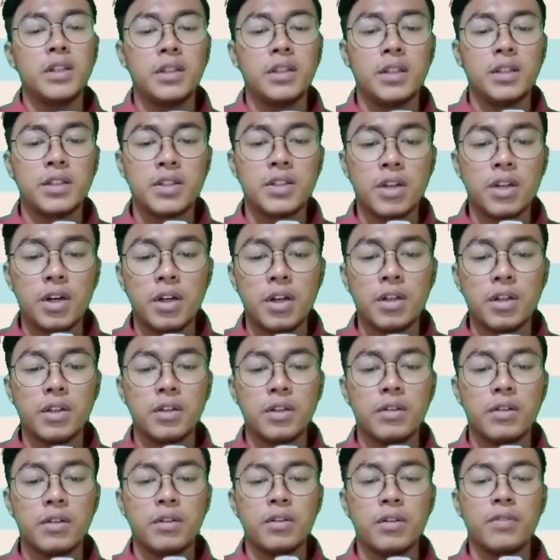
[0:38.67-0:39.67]
The third
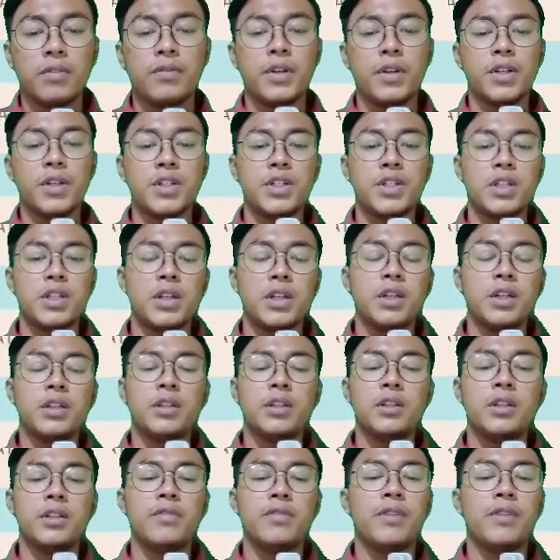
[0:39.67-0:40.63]
function,